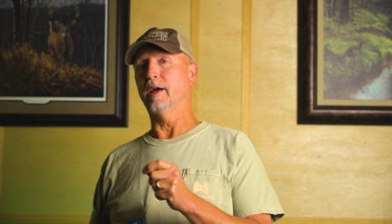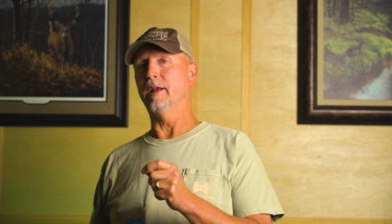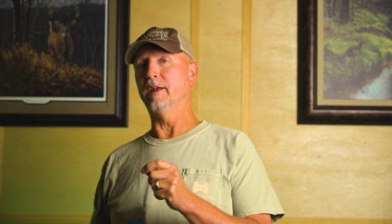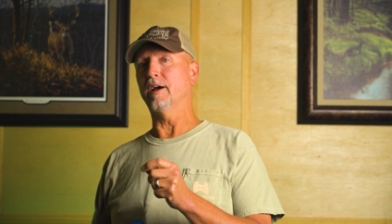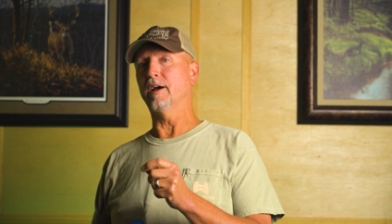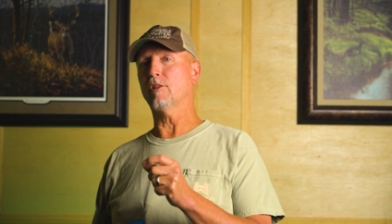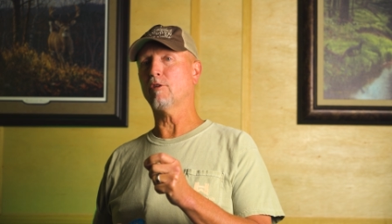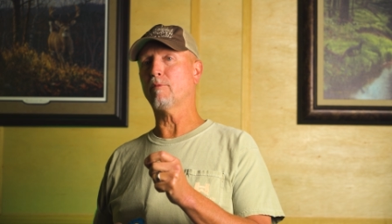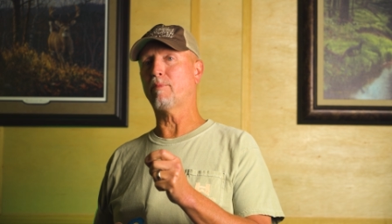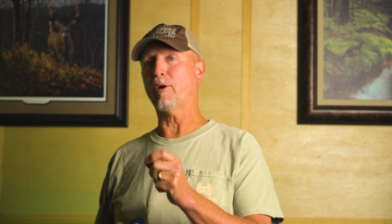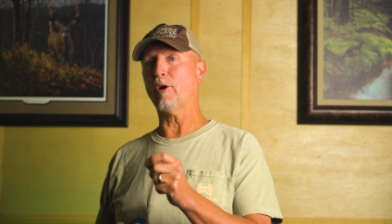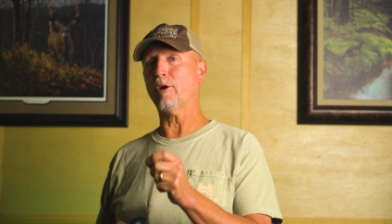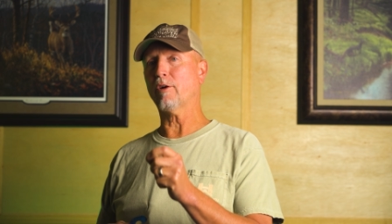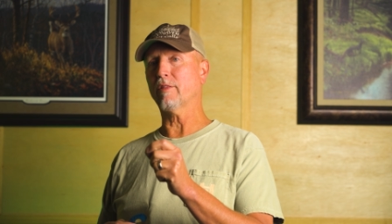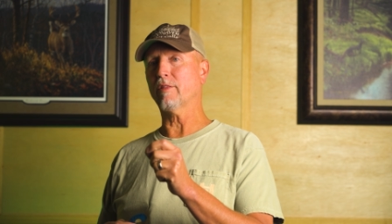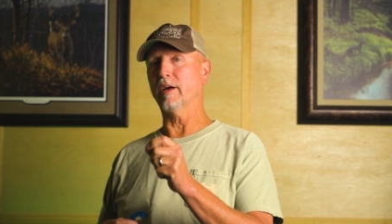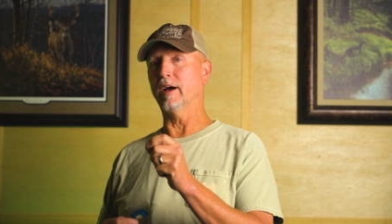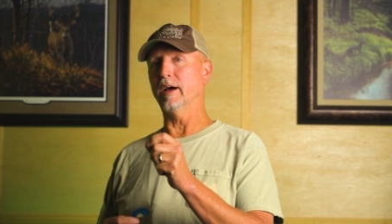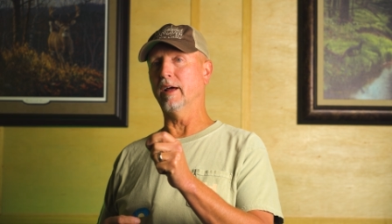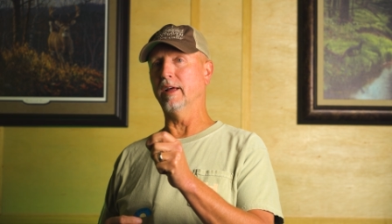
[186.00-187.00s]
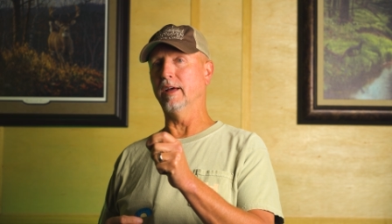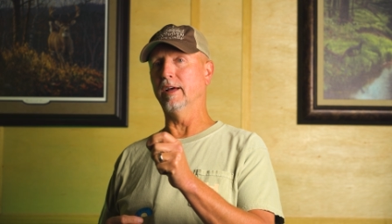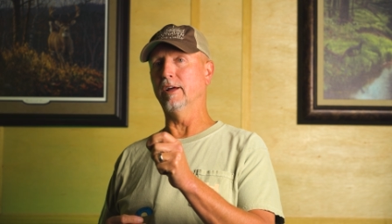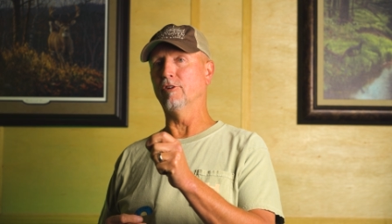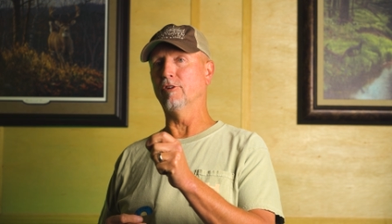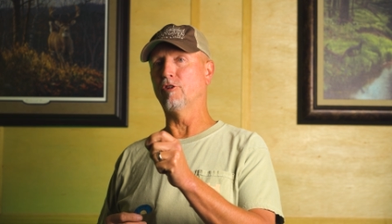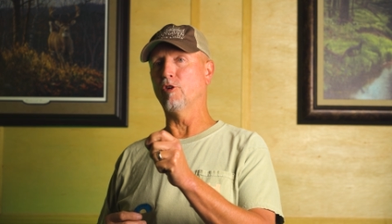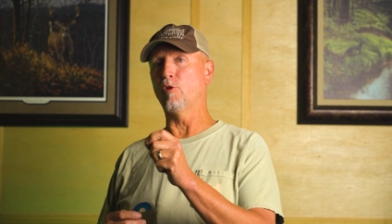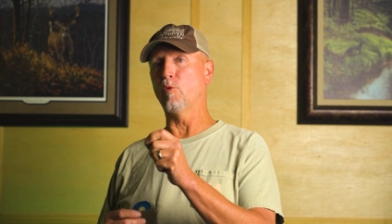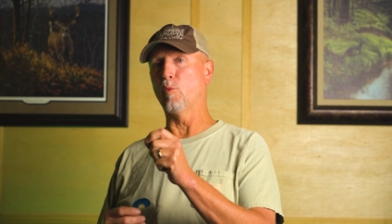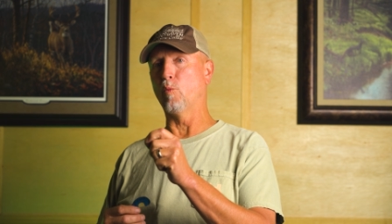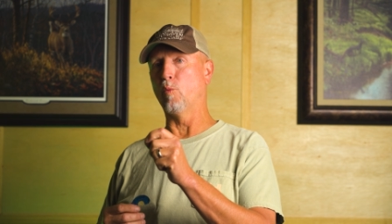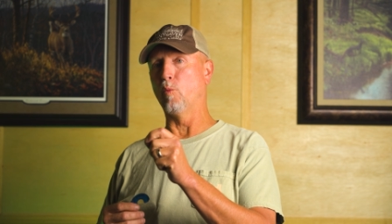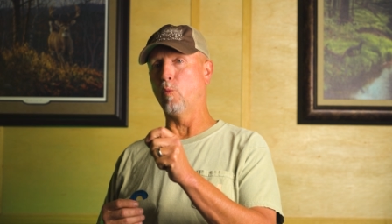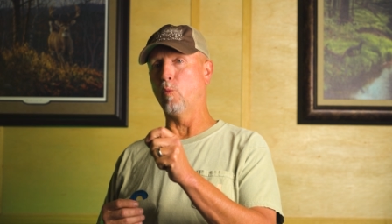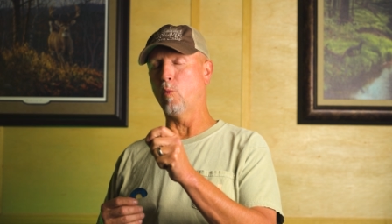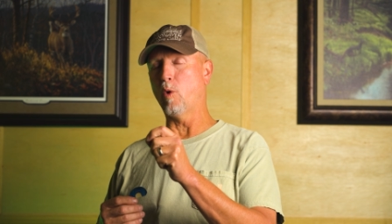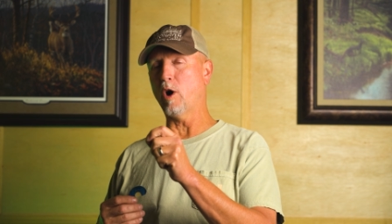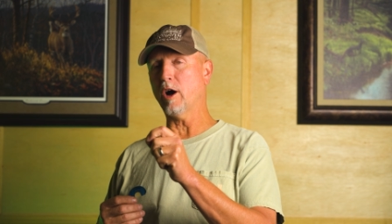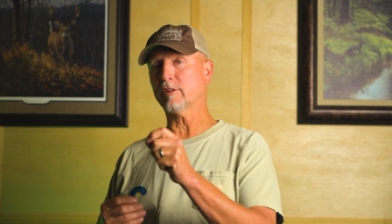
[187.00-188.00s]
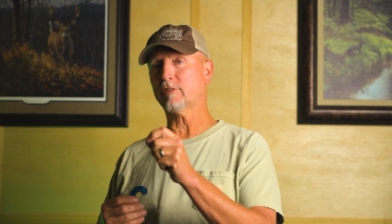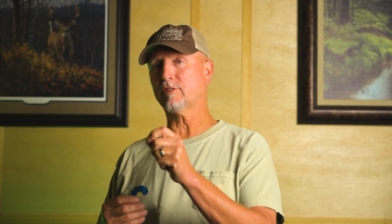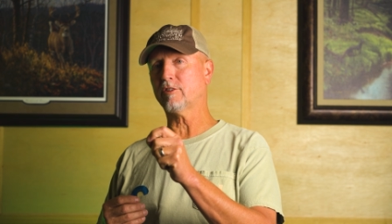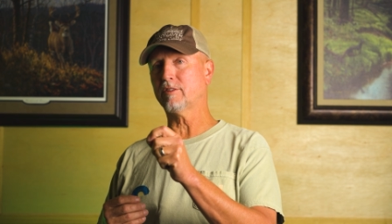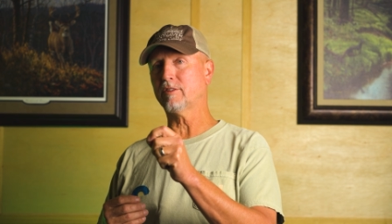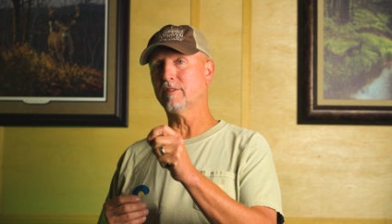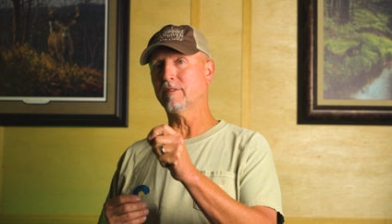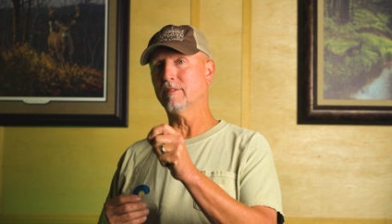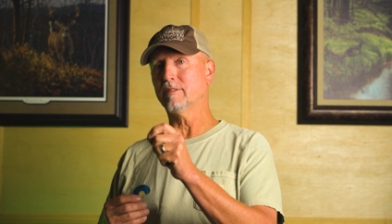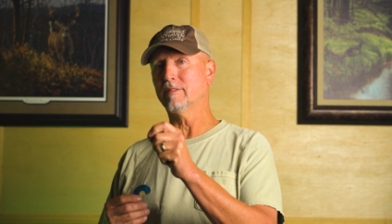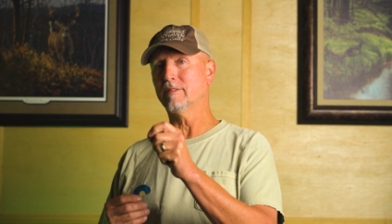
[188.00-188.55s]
And the other part of that is, once